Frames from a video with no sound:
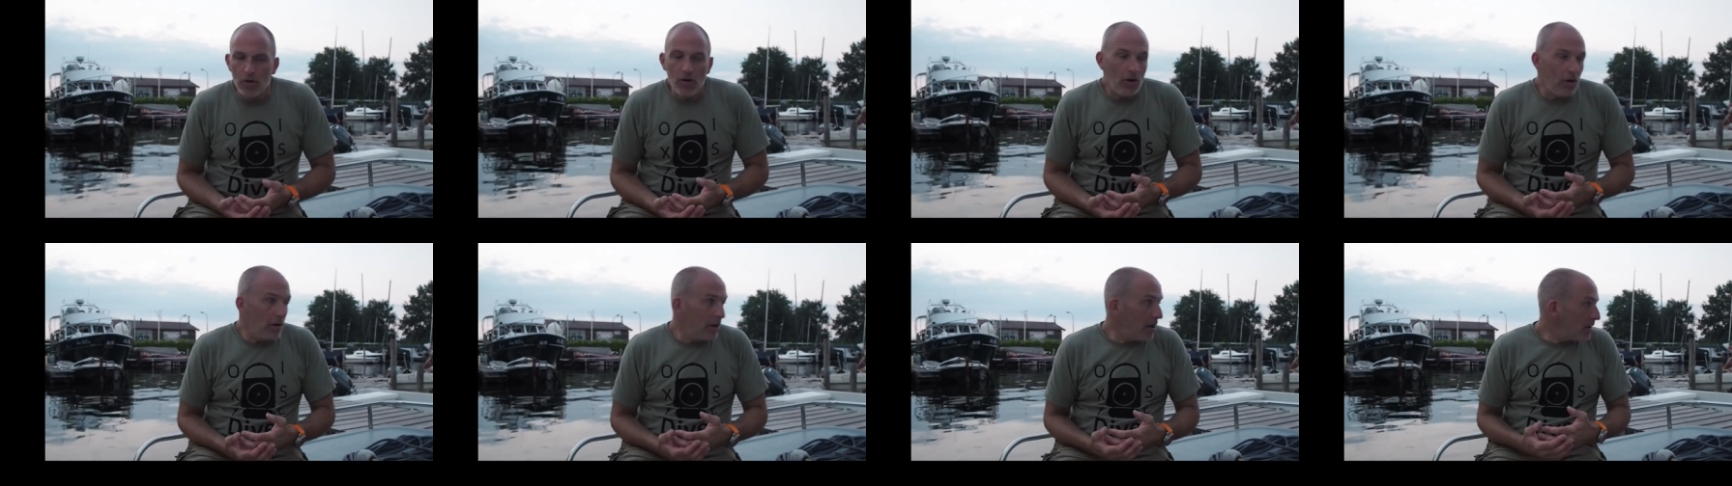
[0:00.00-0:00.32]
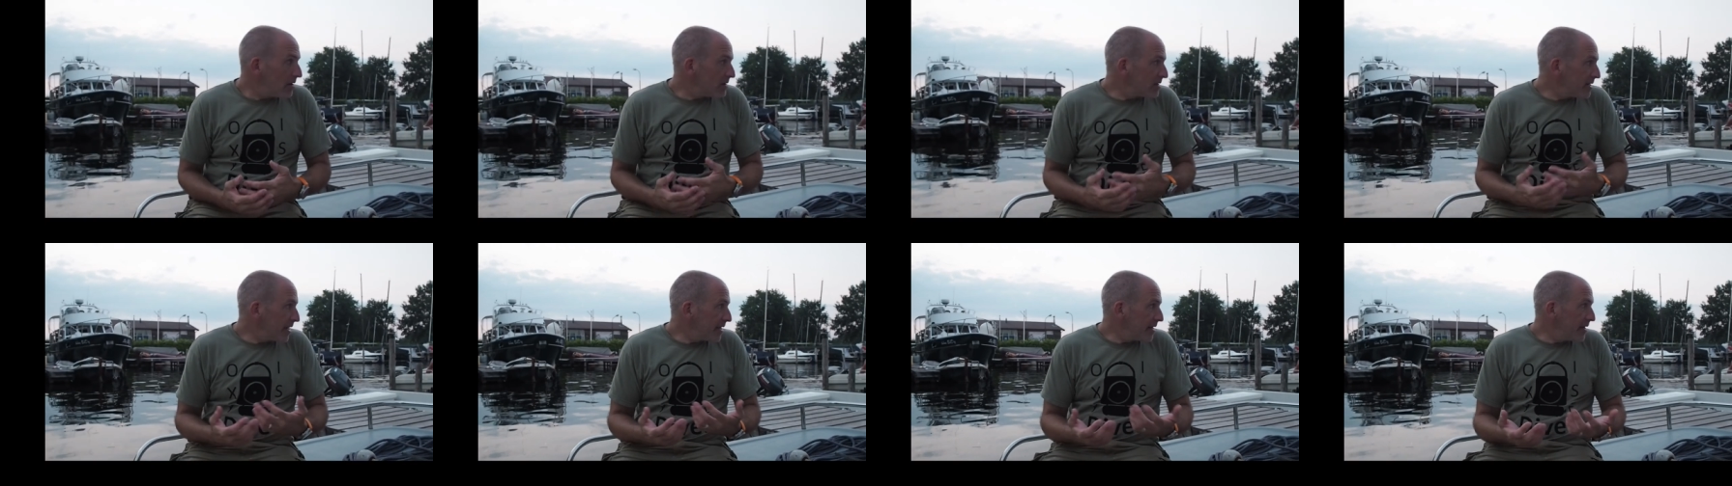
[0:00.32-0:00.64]
all our
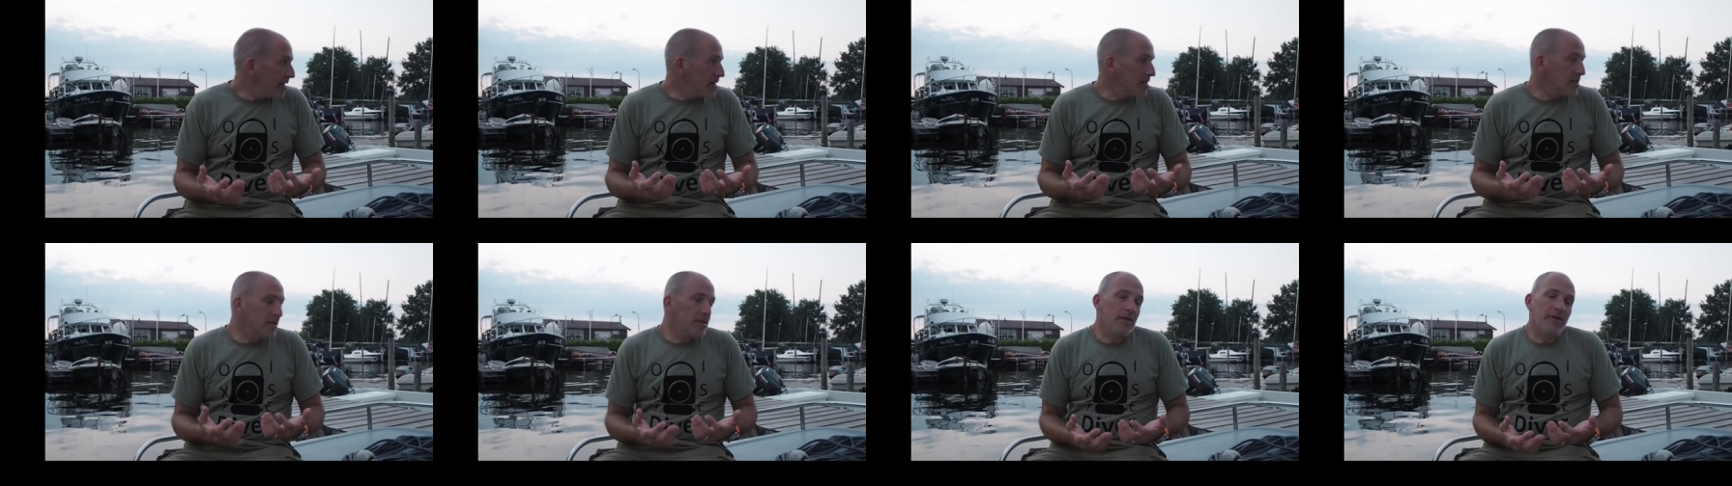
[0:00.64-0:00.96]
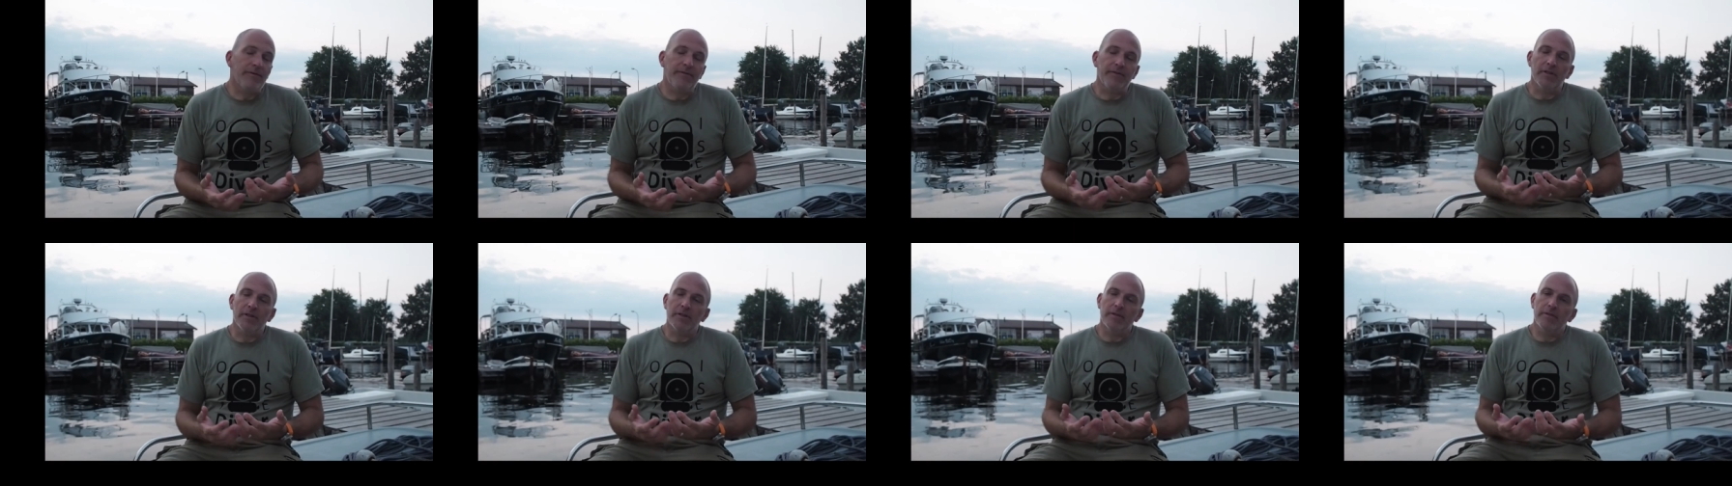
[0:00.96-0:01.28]
technical
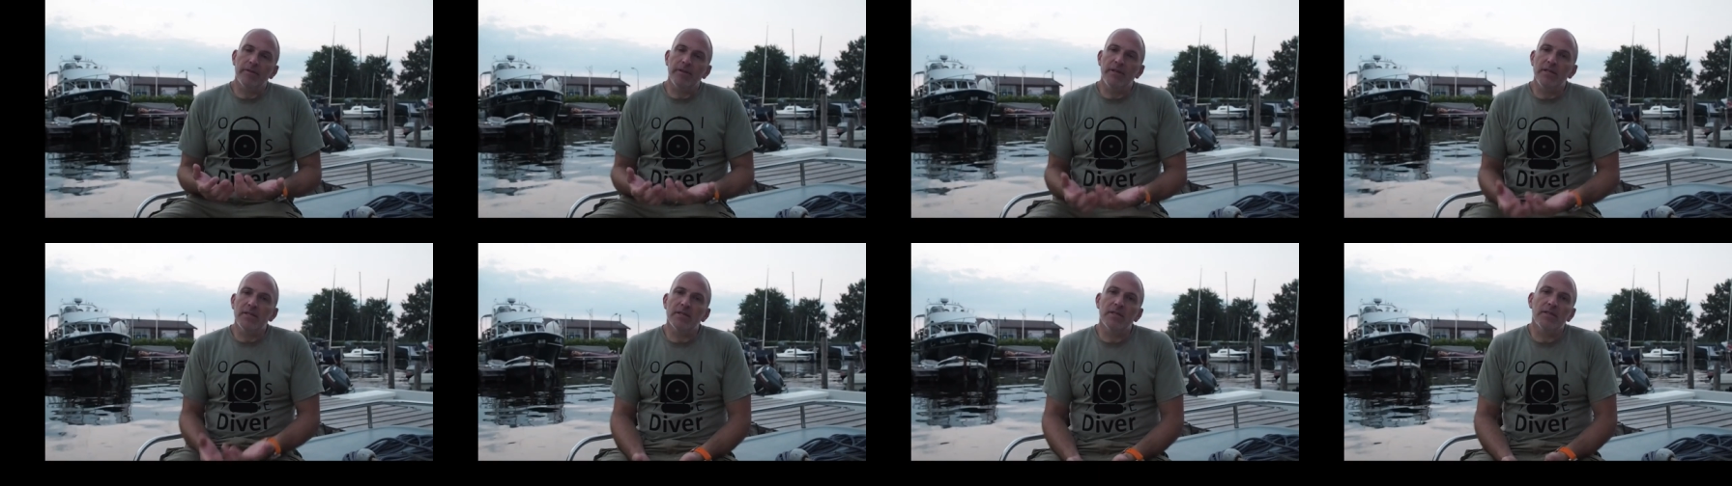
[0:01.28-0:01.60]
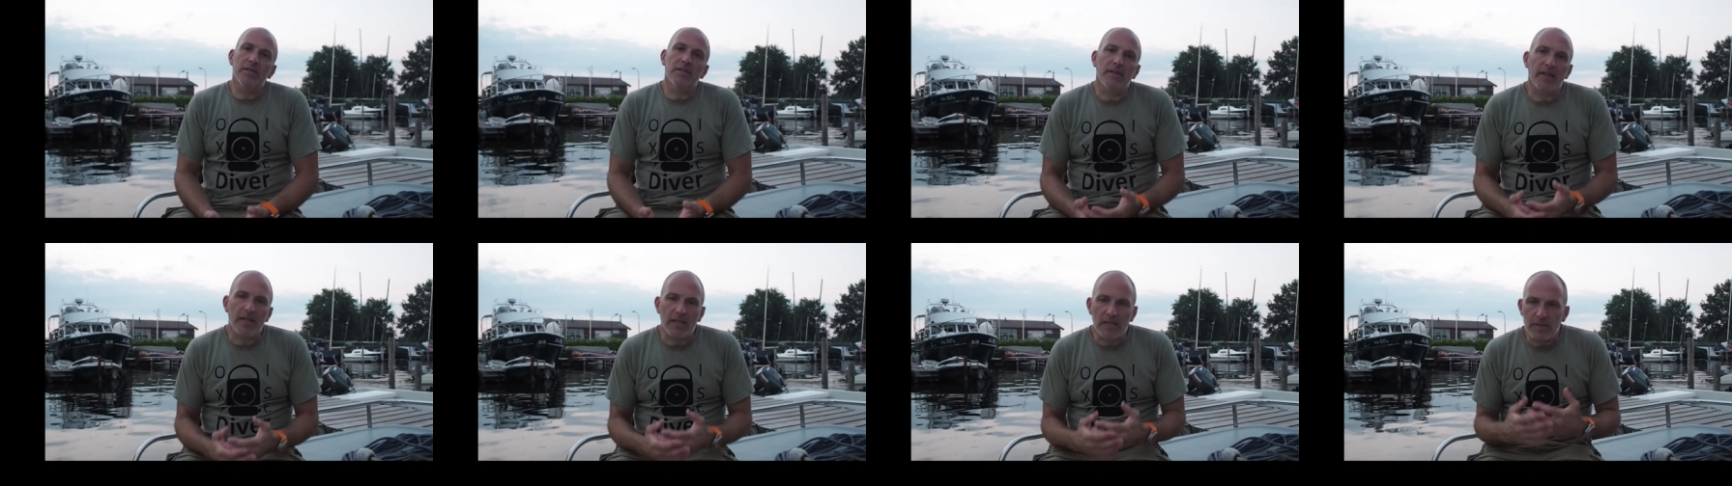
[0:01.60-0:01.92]
stuff increases
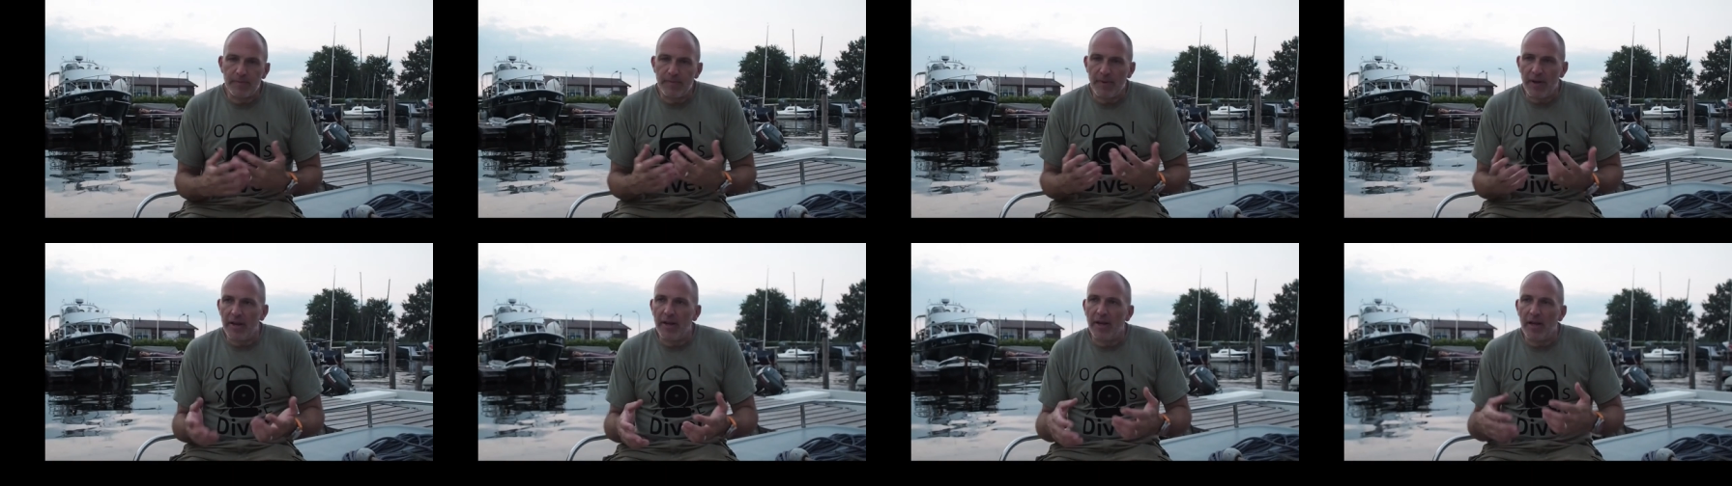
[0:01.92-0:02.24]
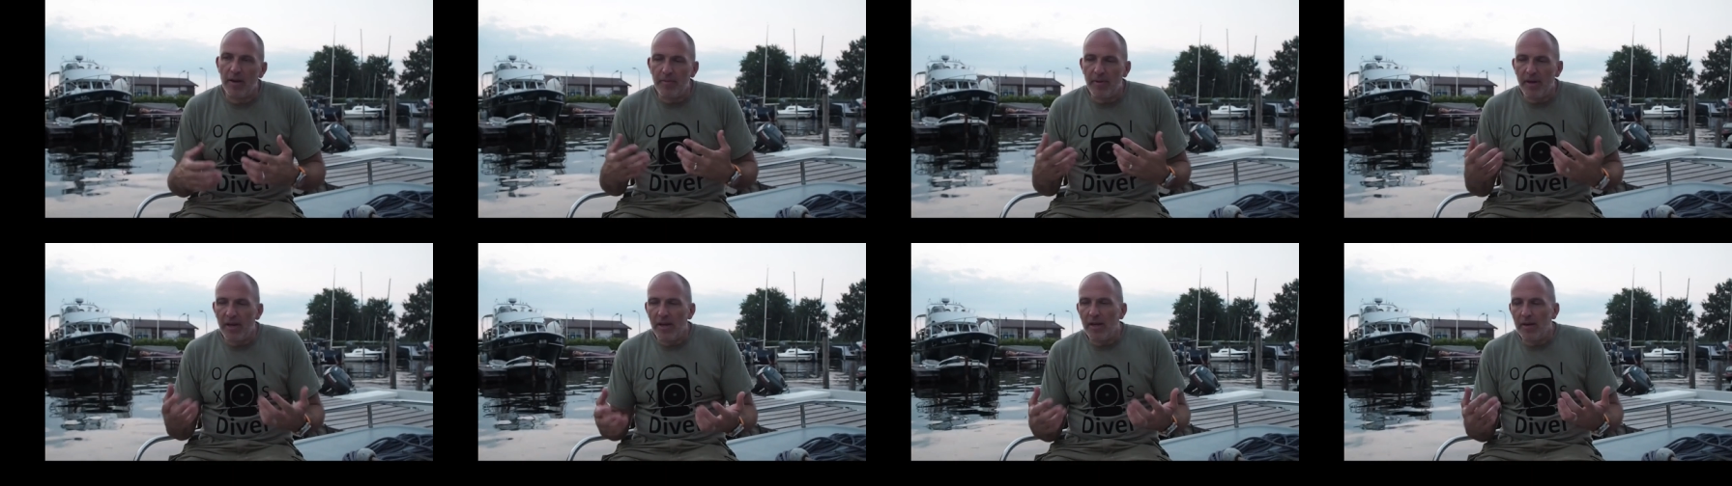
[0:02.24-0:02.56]
and gets better
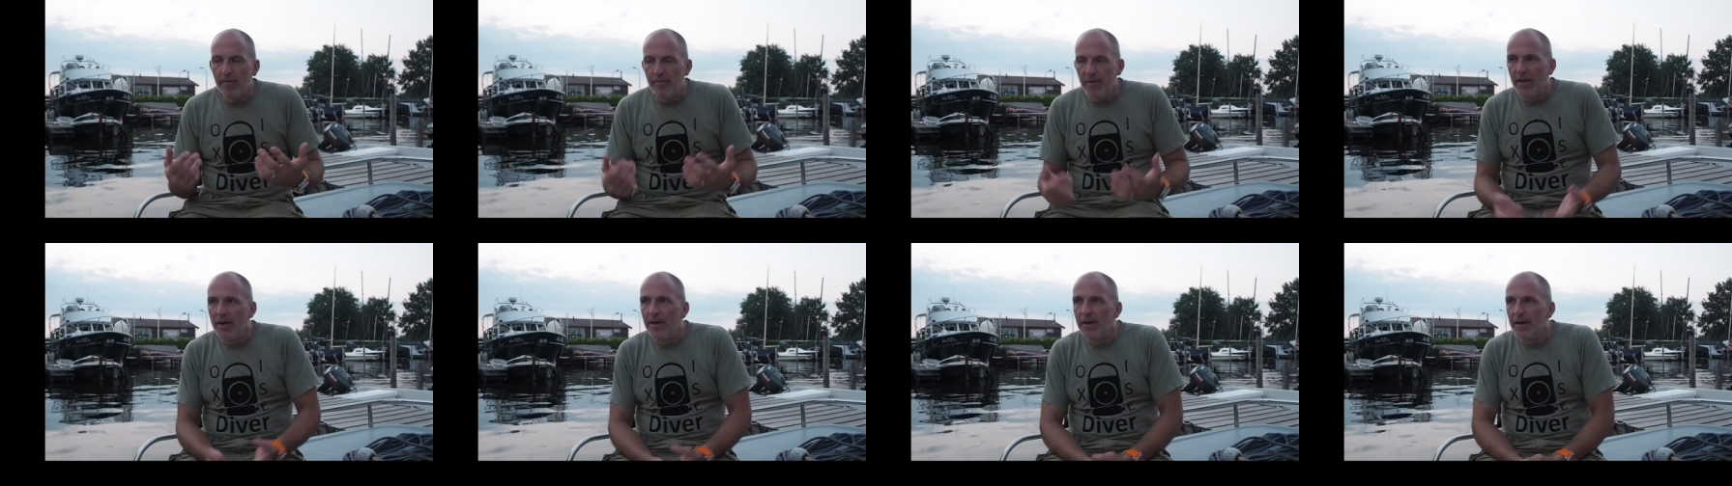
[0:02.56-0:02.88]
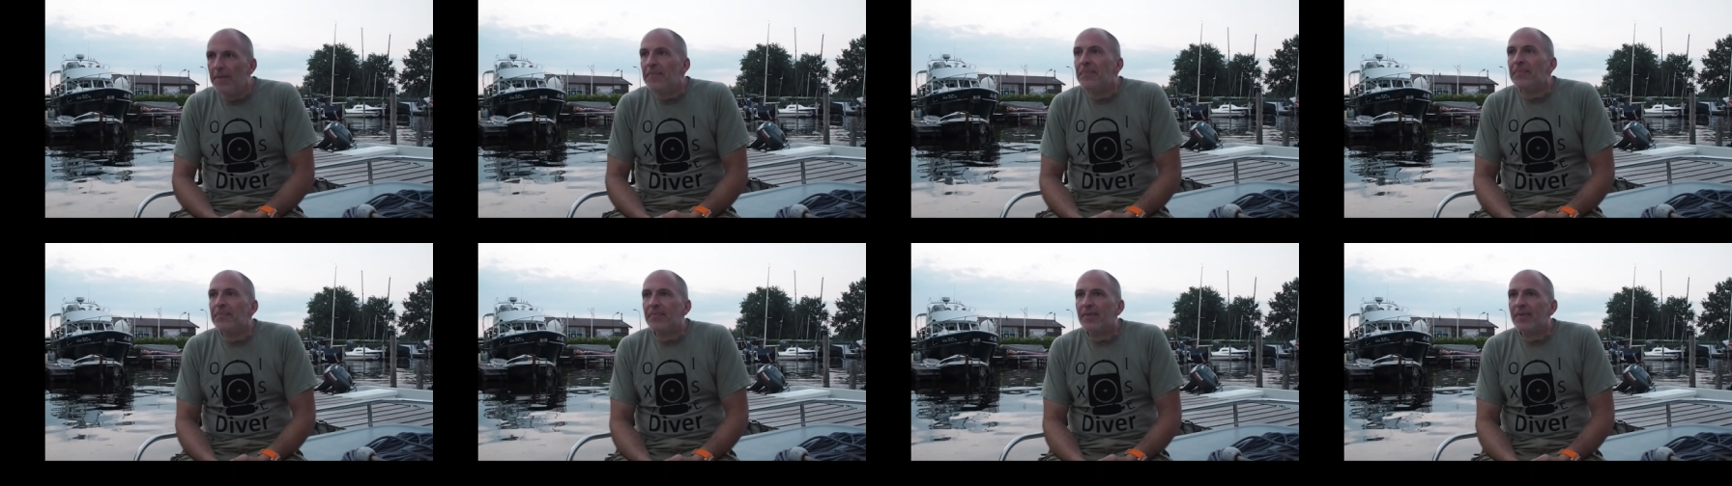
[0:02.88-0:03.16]
and better and better,